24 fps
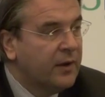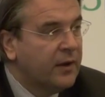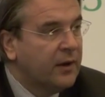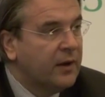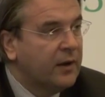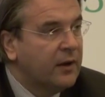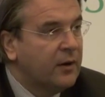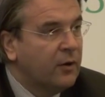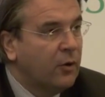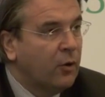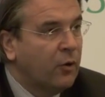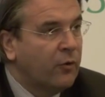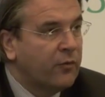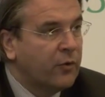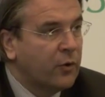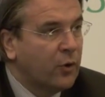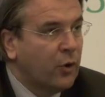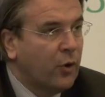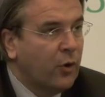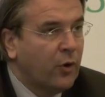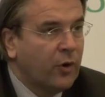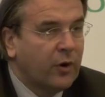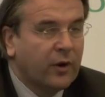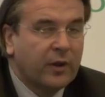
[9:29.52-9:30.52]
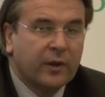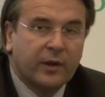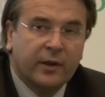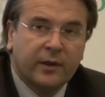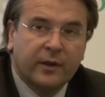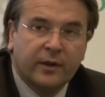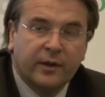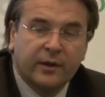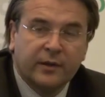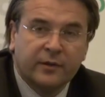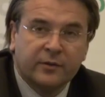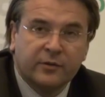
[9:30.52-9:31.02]
uh, overall
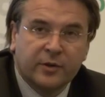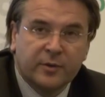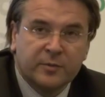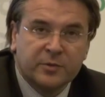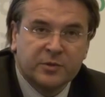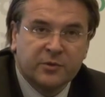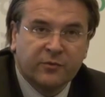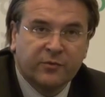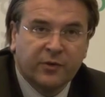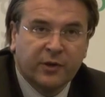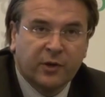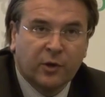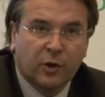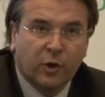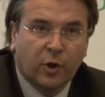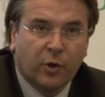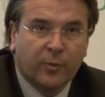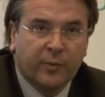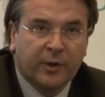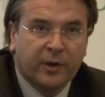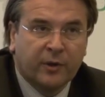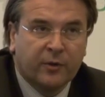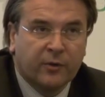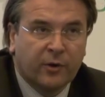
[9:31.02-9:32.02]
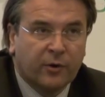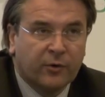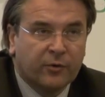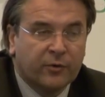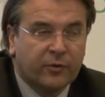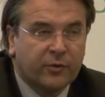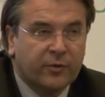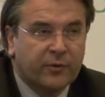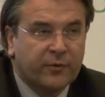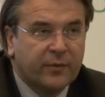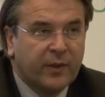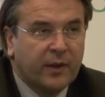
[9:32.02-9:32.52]
uh, in terms of economic
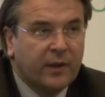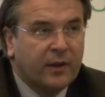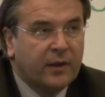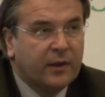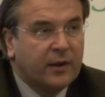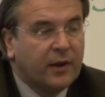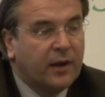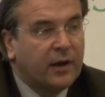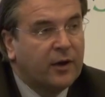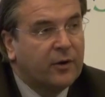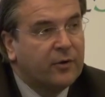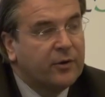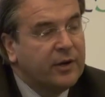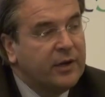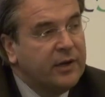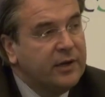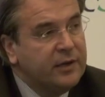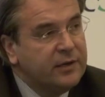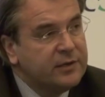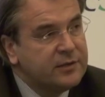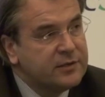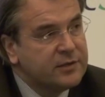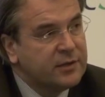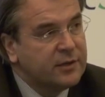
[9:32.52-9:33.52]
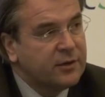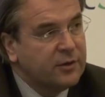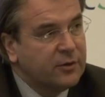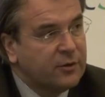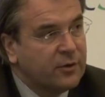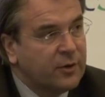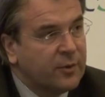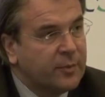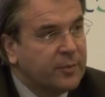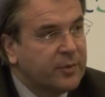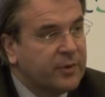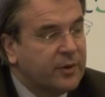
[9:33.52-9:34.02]
growth. Now, Eastern
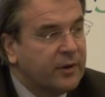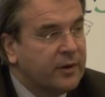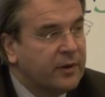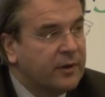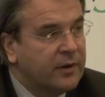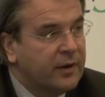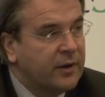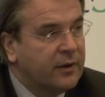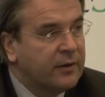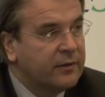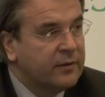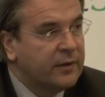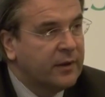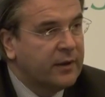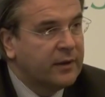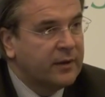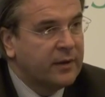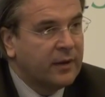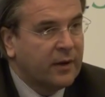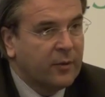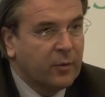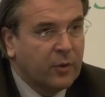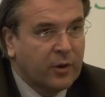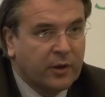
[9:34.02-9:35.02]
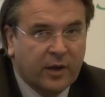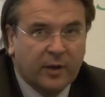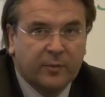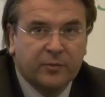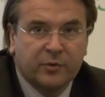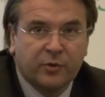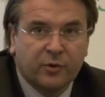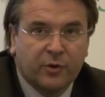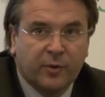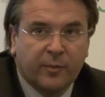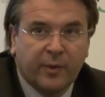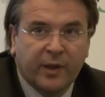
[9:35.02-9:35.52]
Europe, uh, and I will
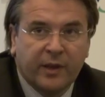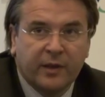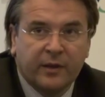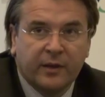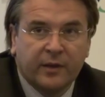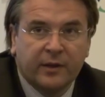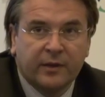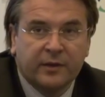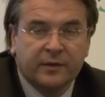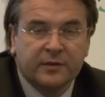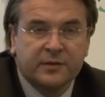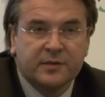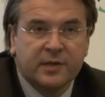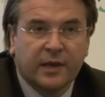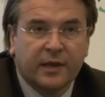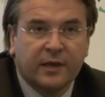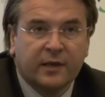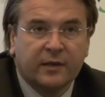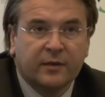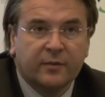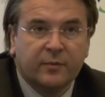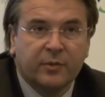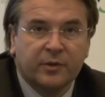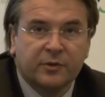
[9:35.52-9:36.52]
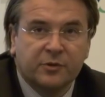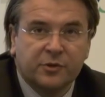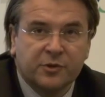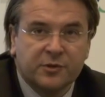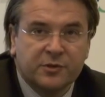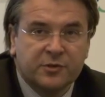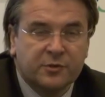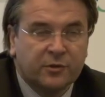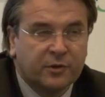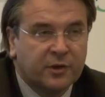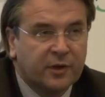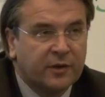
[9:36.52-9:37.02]
come to Romania in a second, but
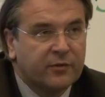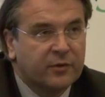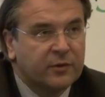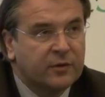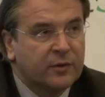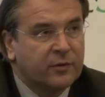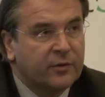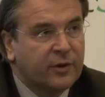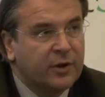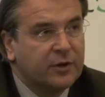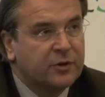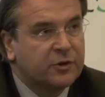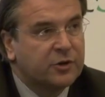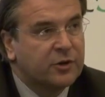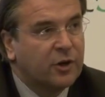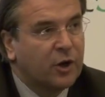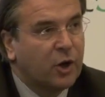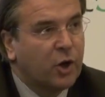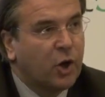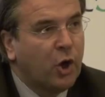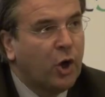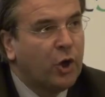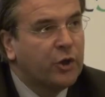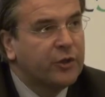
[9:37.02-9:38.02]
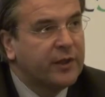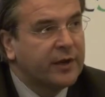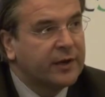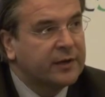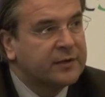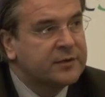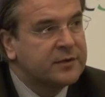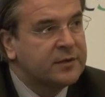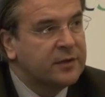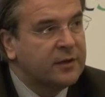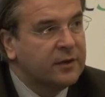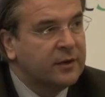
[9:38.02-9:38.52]
just to give you the regional
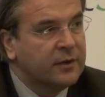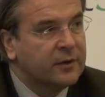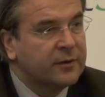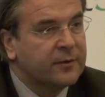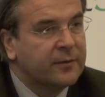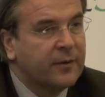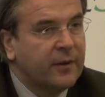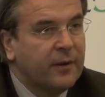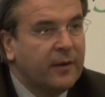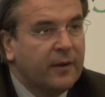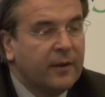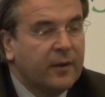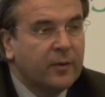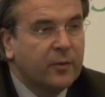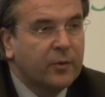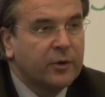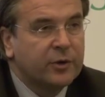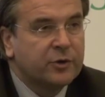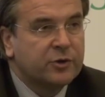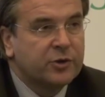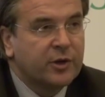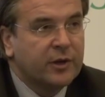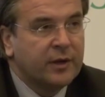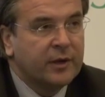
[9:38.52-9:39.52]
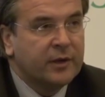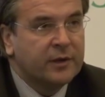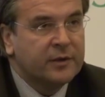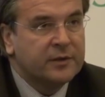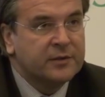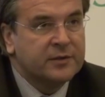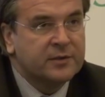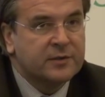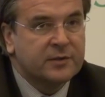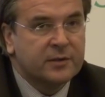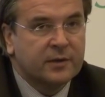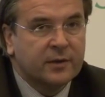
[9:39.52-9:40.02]
context here, which
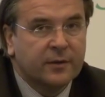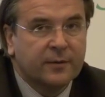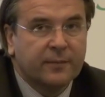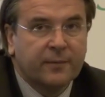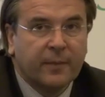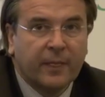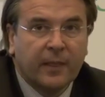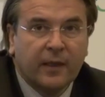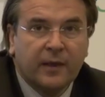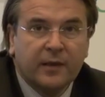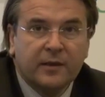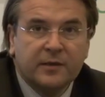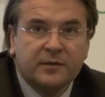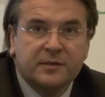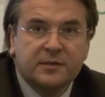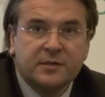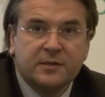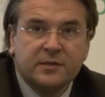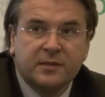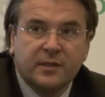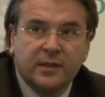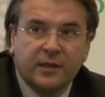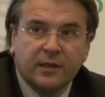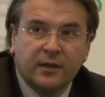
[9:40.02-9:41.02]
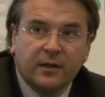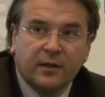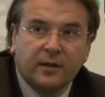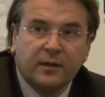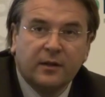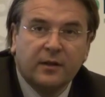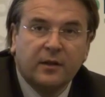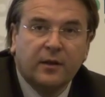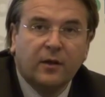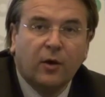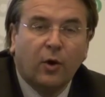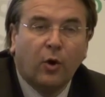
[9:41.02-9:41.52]
is uh,
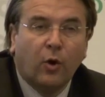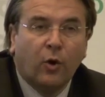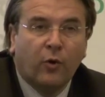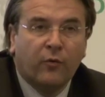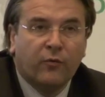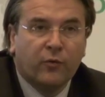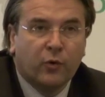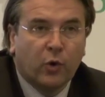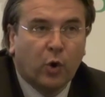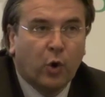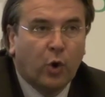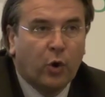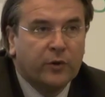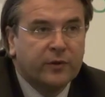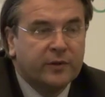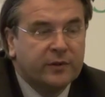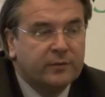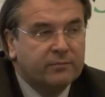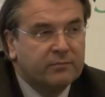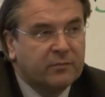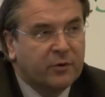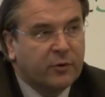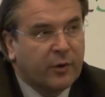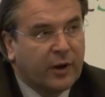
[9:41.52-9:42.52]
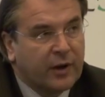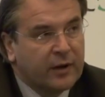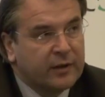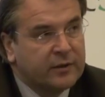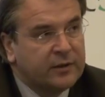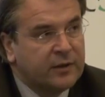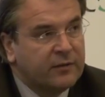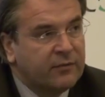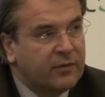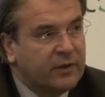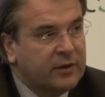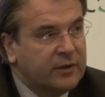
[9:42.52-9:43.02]
still overall
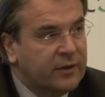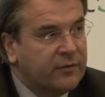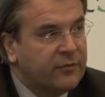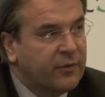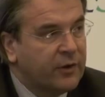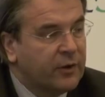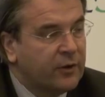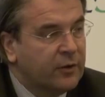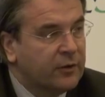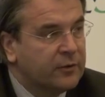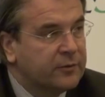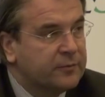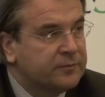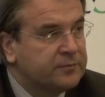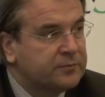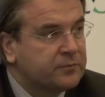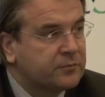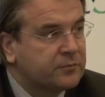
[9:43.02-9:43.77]
relatively difficult.